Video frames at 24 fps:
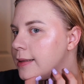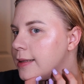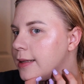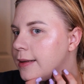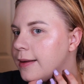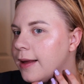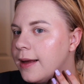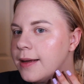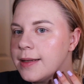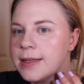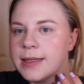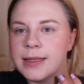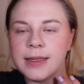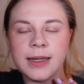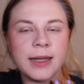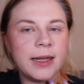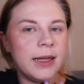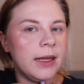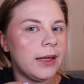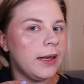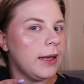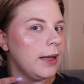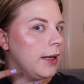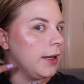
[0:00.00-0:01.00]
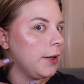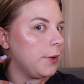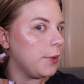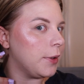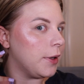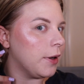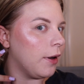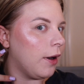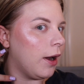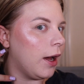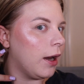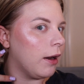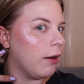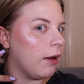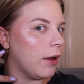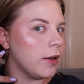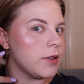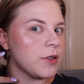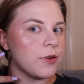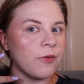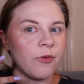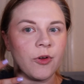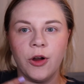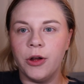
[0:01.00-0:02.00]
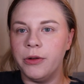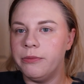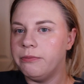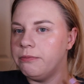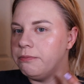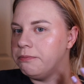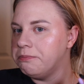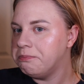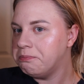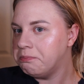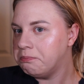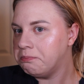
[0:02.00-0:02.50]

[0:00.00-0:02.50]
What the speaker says: So that's the liquid highlighter on.